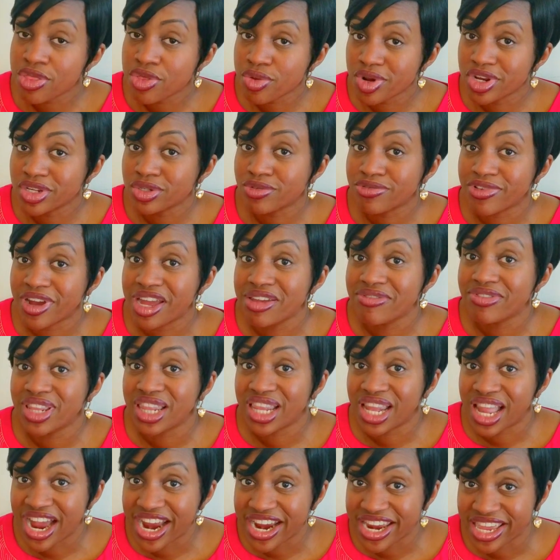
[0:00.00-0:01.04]
3 to 5
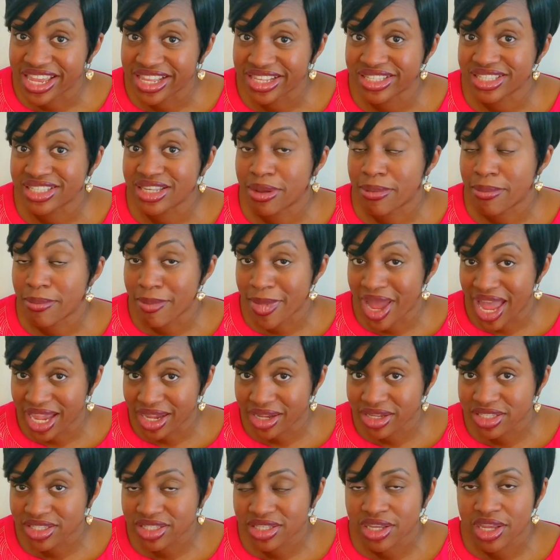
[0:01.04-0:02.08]
lines
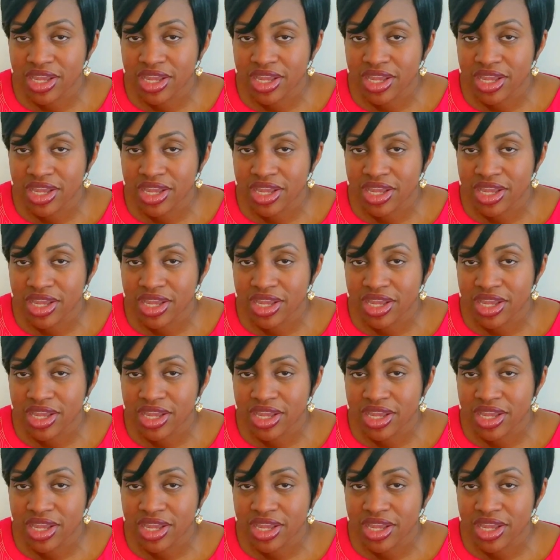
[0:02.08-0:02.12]
max,